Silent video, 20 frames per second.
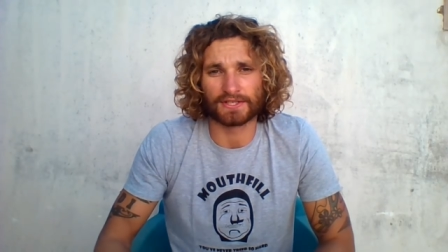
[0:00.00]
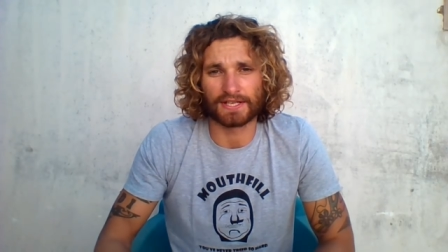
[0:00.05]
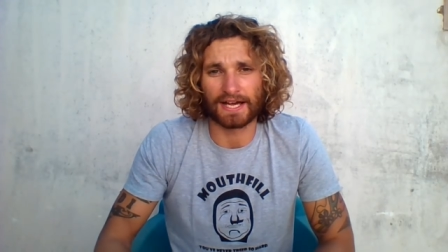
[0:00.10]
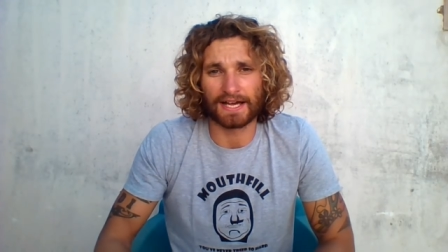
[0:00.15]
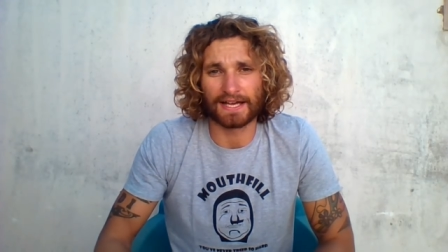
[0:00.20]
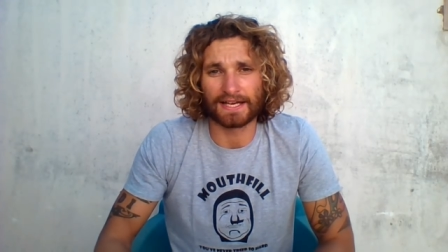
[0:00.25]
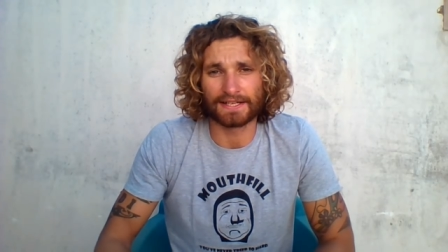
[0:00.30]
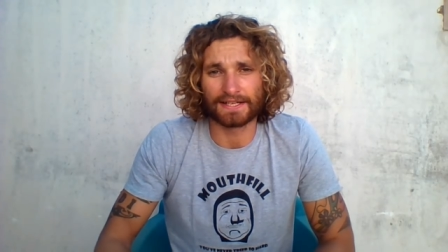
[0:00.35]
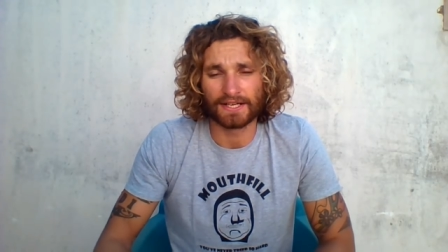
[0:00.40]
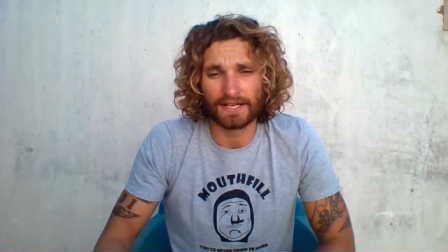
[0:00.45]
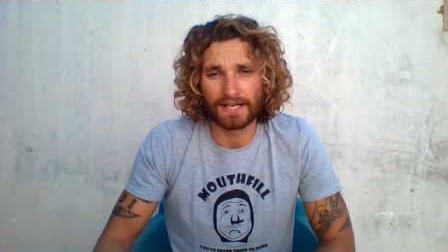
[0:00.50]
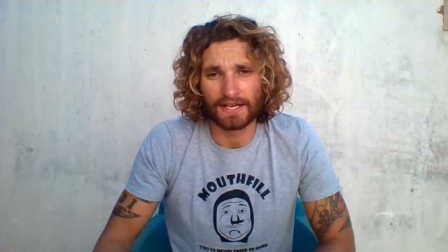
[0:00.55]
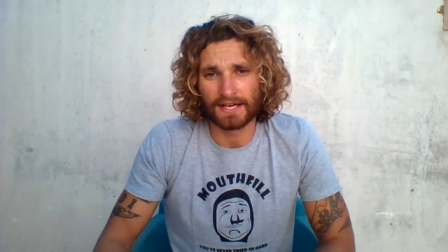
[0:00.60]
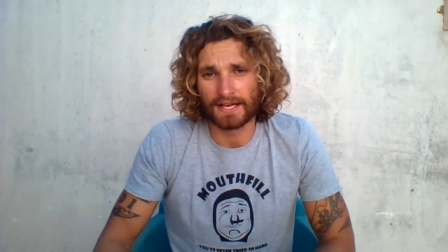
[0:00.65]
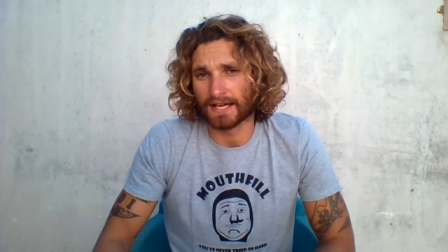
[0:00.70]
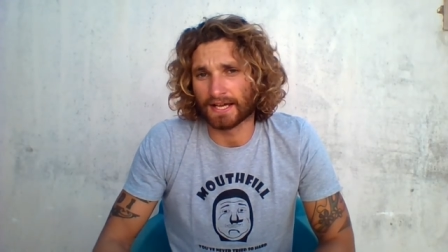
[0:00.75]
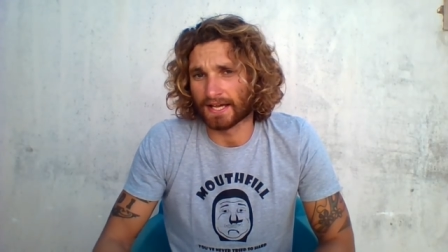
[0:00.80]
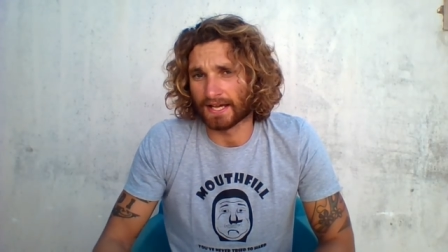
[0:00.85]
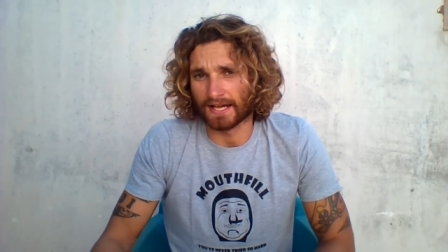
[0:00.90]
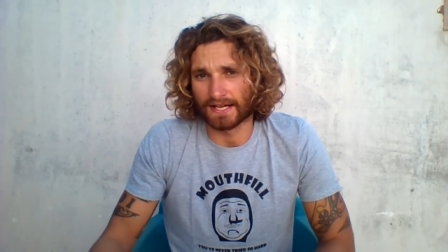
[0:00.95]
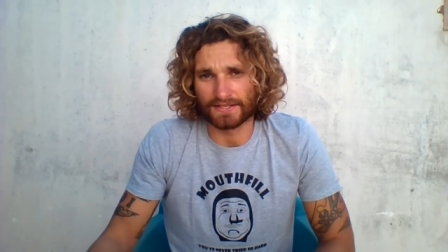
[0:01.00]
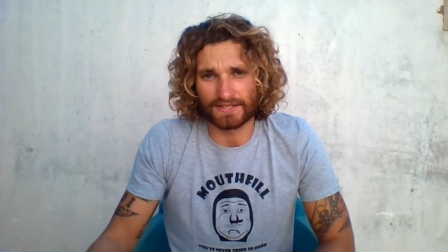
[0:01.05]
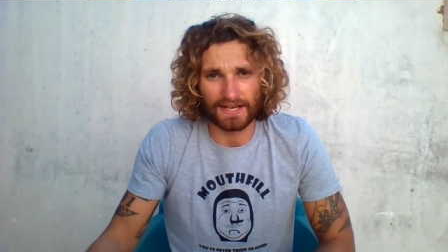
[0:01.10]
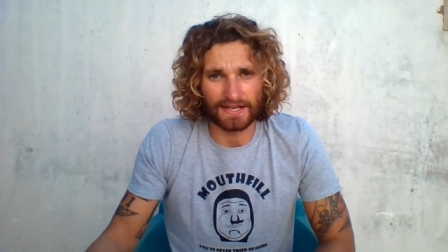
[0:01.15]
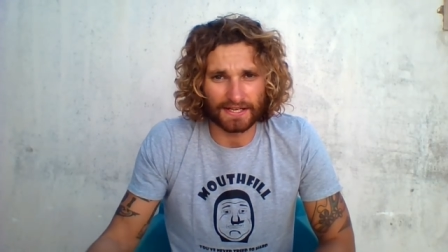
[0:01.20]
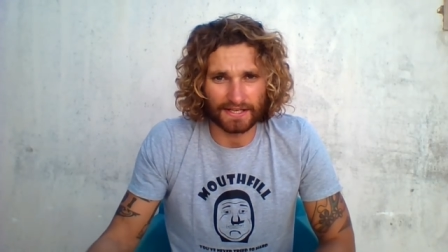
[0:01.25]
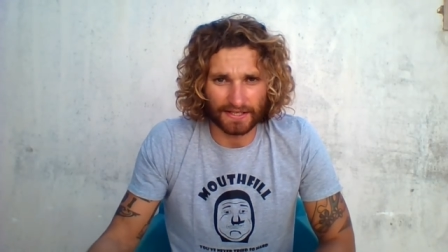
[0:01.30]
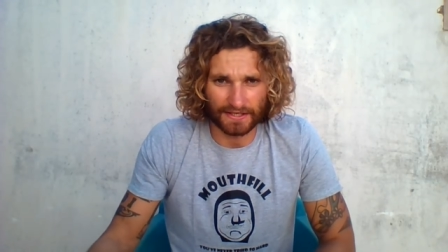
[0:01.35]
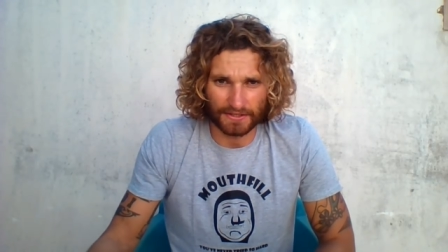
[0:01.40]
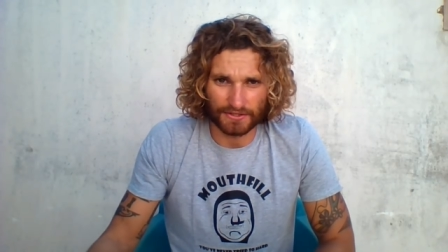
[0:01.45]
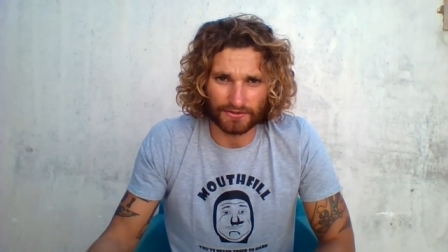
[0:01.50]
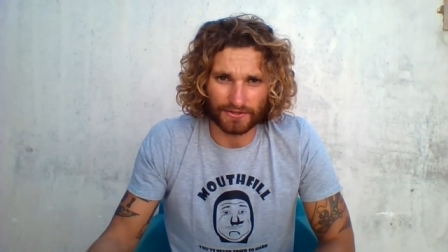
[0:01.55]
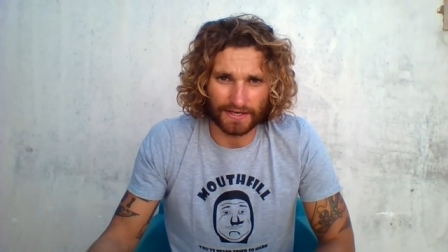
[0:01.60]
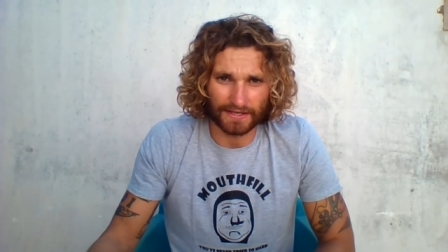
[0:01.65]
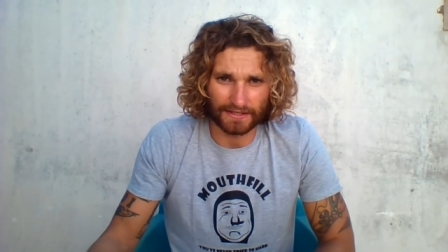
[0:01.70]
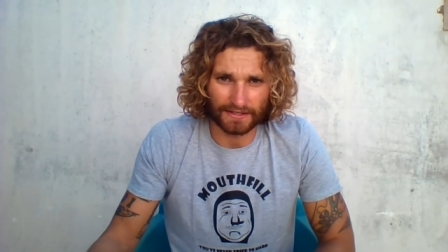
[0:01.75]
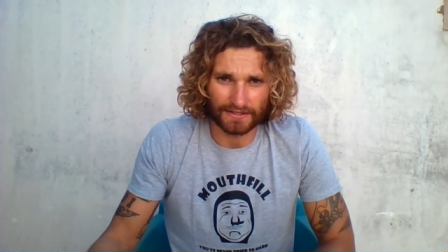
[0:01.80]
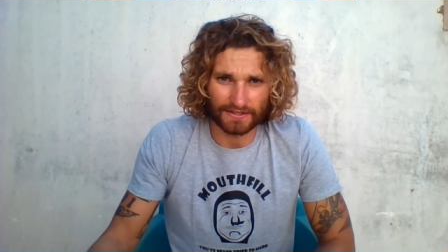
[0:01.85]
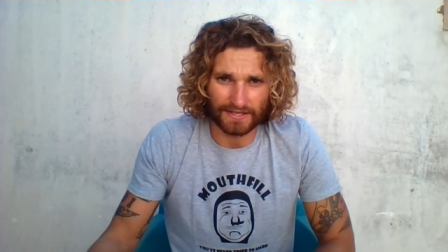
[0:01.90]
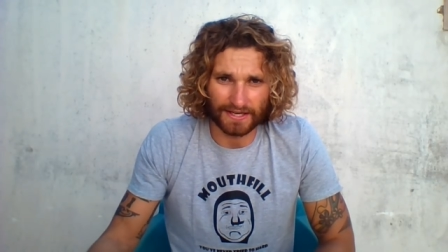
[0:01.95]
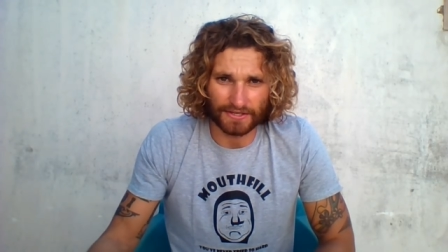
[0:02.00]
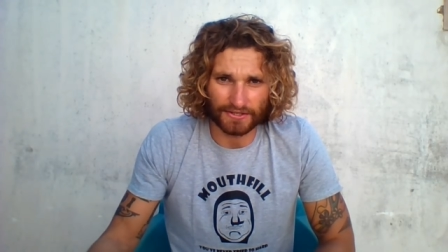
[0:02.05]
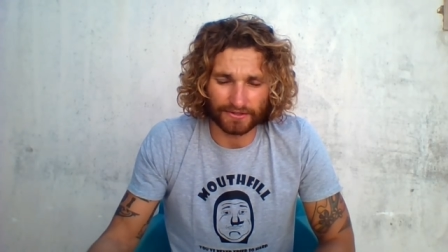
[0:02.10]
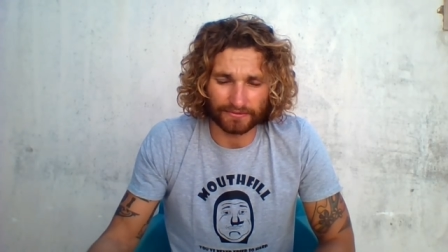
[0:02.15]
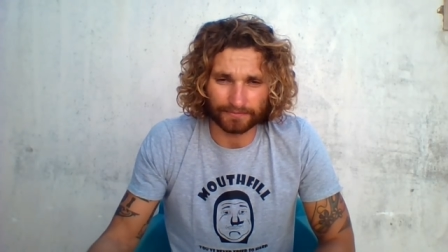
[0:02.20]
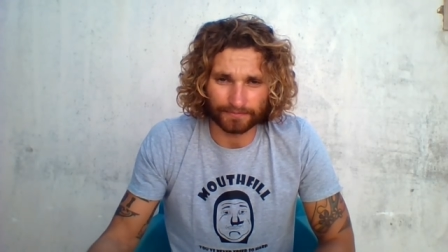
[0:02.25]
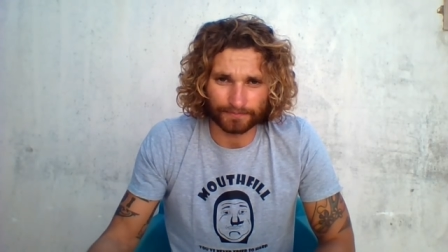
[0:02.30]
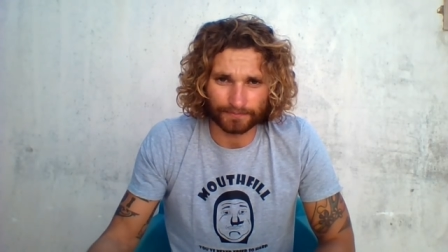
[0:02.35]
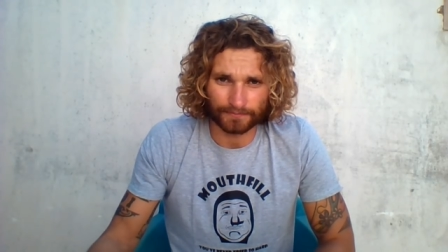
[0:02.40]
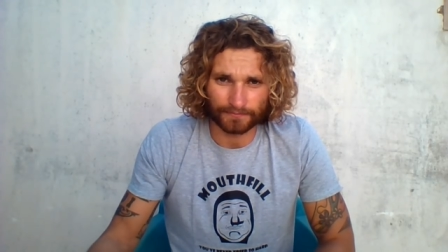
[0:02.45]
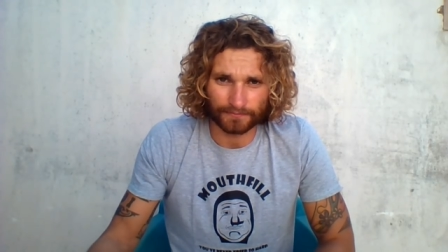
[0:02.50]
tired as any HIIT training session.